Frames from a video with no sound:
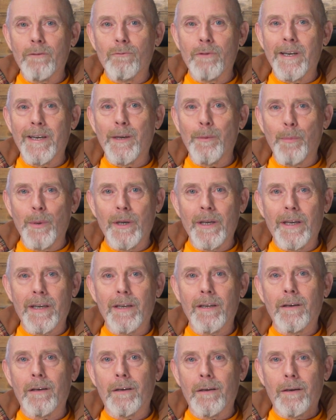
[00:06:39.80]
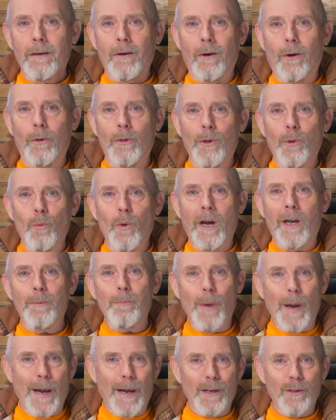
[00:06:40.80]
reappear on the way
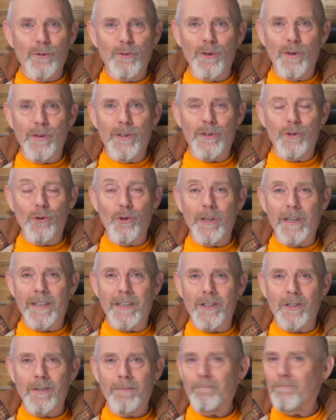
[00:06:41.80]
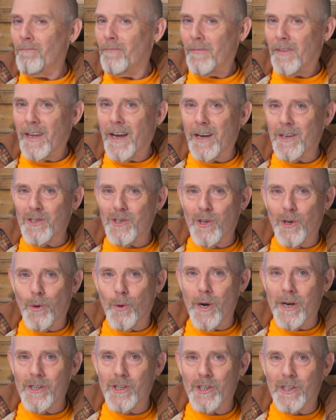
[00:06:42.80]
back through the trees? That's the
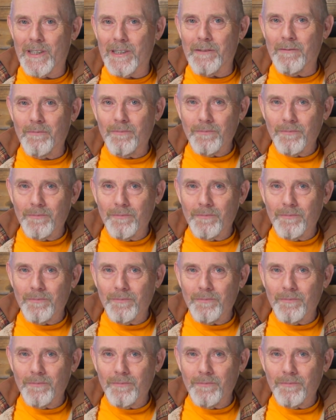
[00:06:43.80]
question.